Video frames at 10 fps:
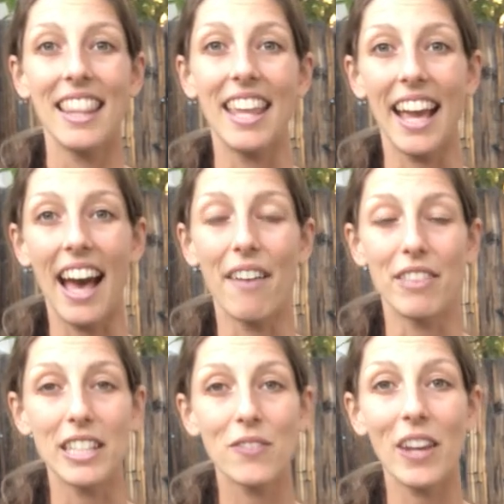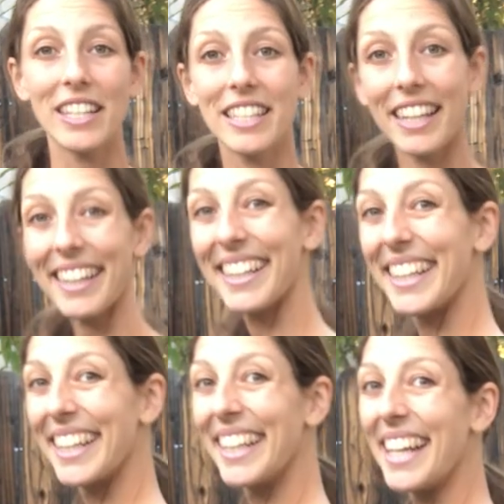They have this facing,
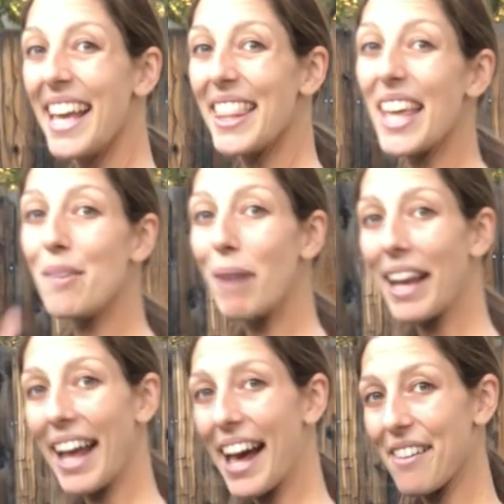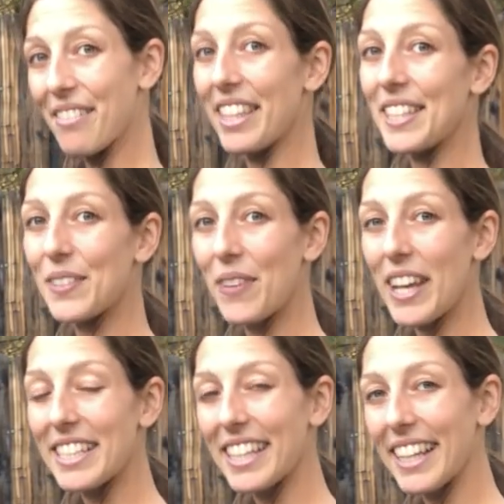they might have this
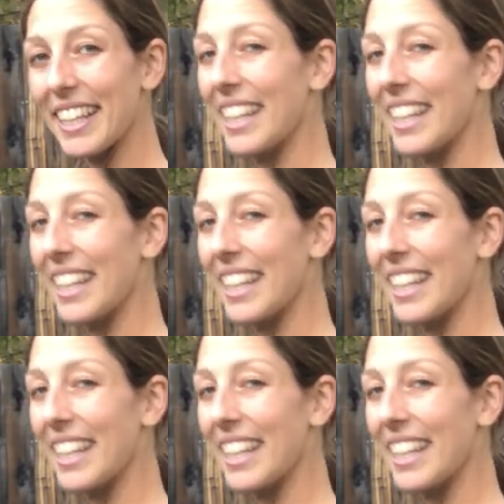facing,